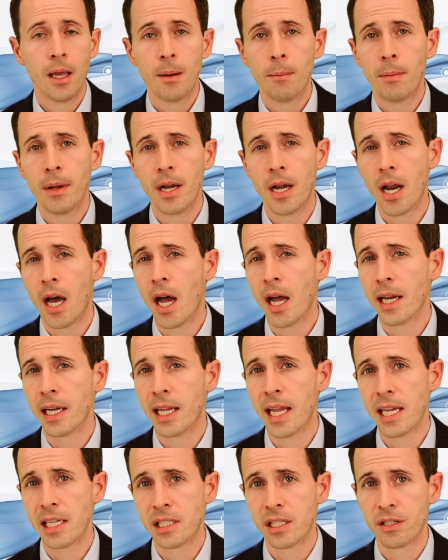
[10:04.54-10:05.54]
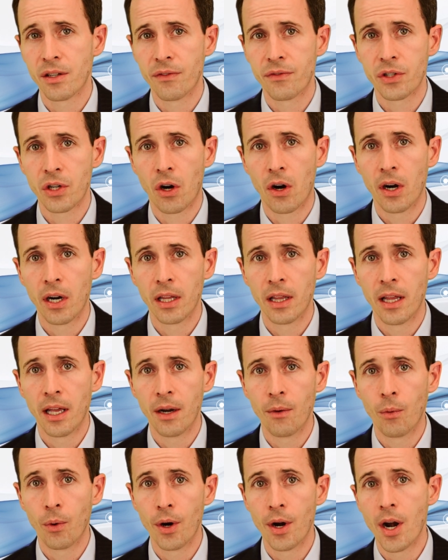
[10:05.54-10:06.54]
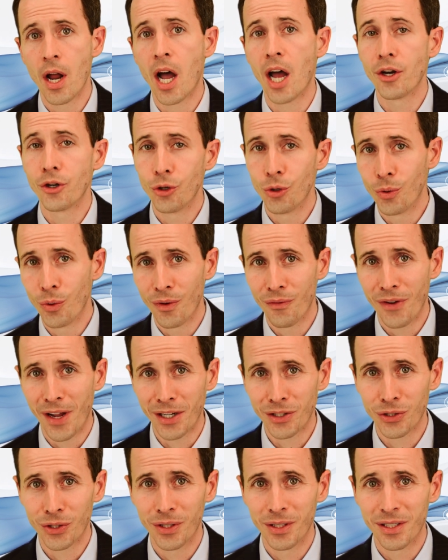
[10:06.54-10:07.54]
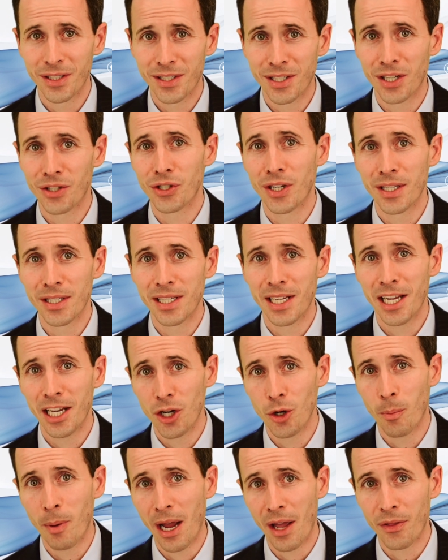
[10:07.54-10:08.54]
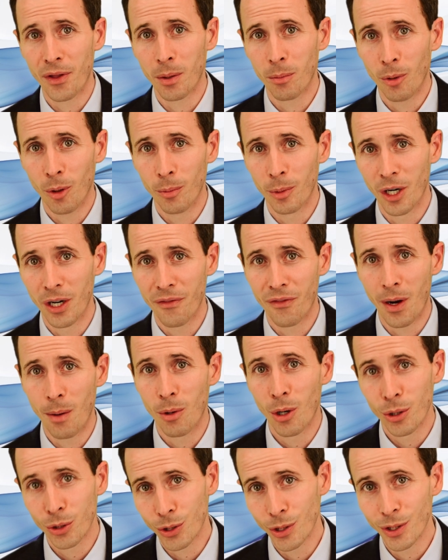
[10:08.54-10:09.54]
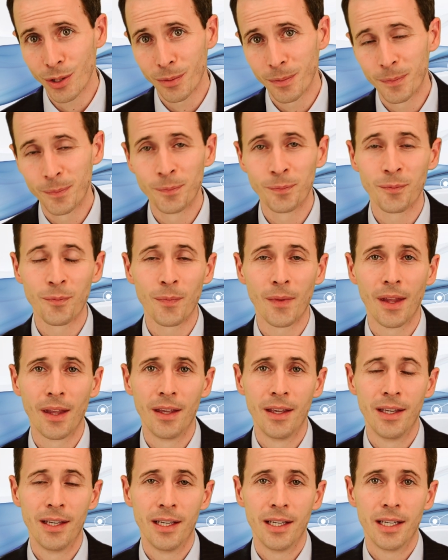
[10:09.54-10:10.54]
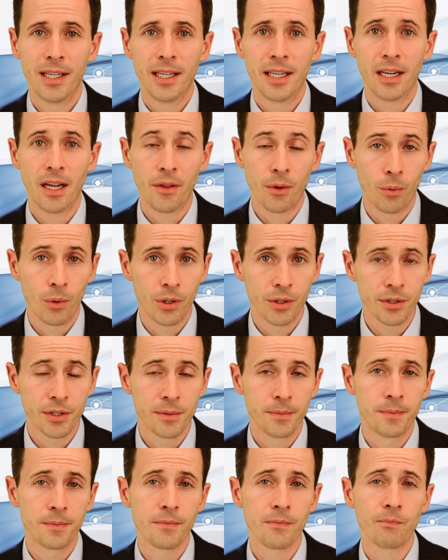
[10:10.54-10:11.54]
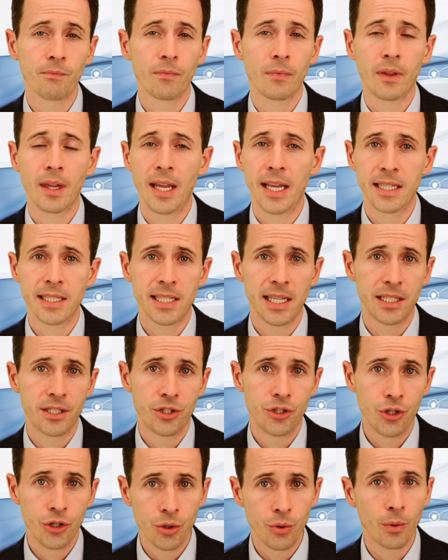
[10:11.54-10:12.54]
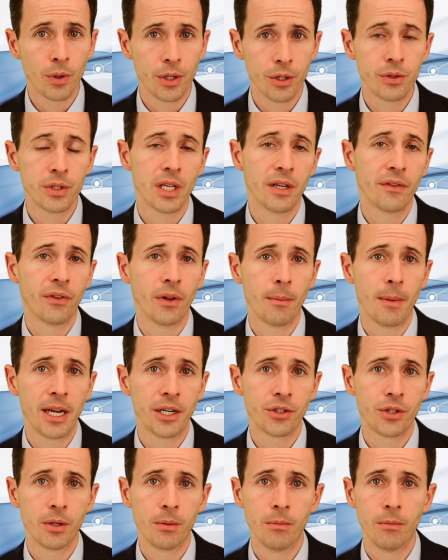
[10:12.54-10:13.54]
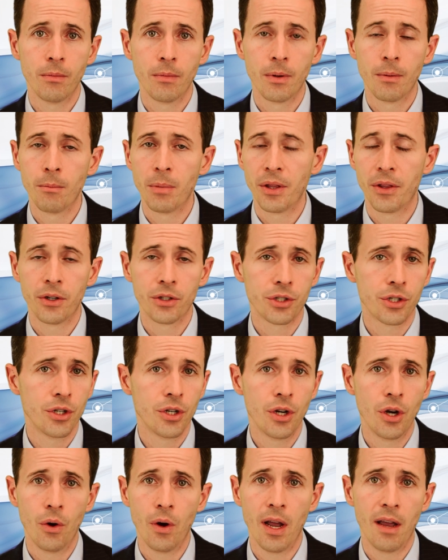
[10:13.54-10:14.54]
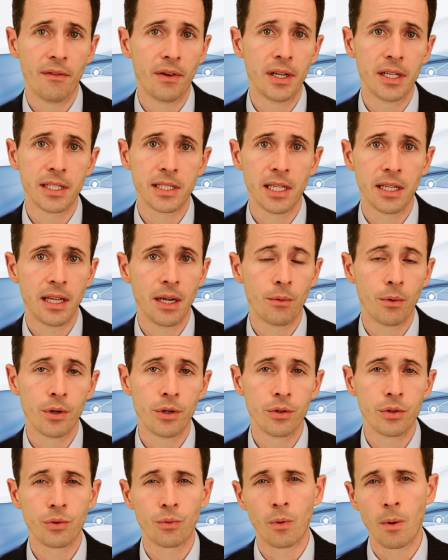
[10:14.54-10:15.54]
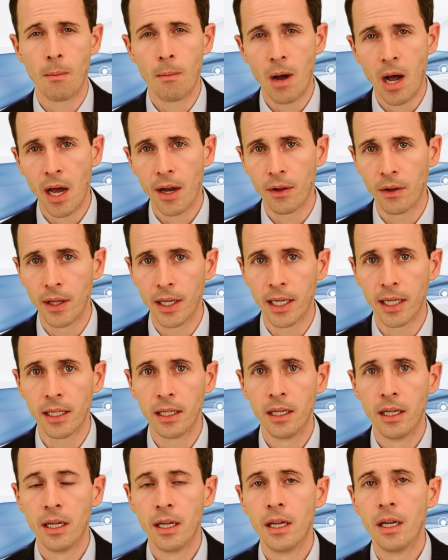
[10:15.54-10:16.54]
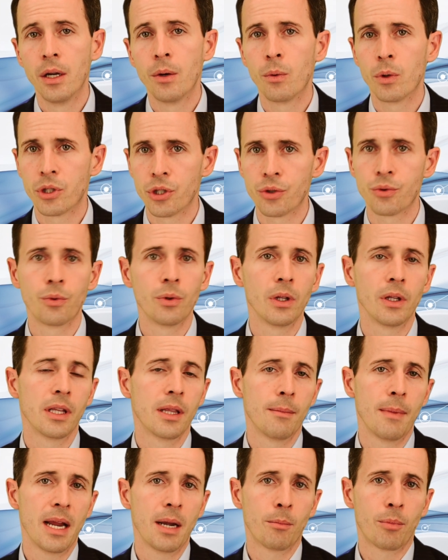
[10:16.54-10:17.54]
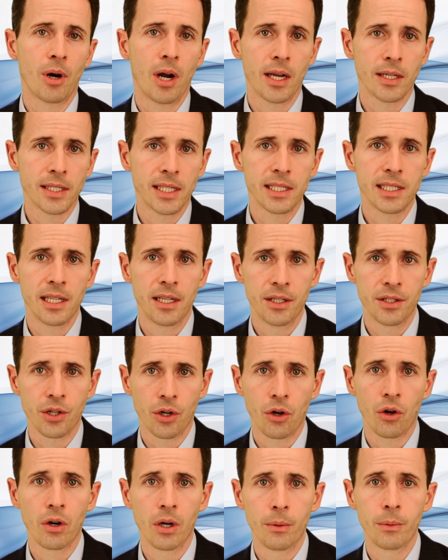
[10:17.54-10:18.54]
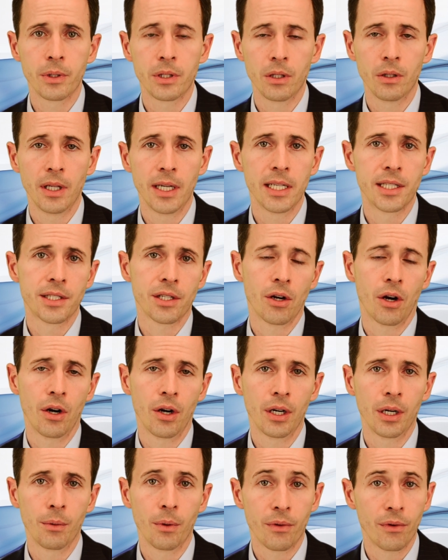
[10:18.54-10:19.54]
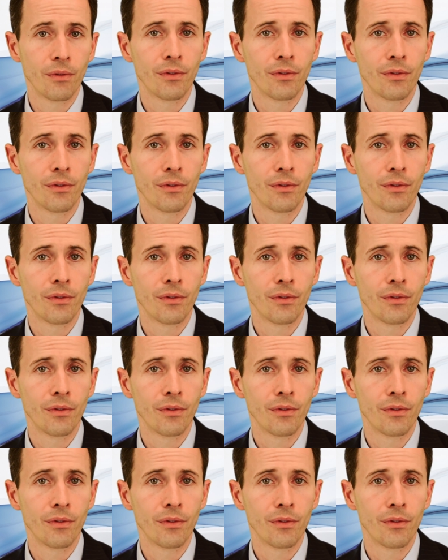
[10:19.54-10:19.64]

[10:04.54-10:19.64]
but not in cases of scarring that were not due to infection, such as idiopathic pulmonary fibrosis. In other words, NSAIDs do reduce inflammation, but there's no evidence that they reduce remodeling, which is really the main process that is occurring with delayed scarring with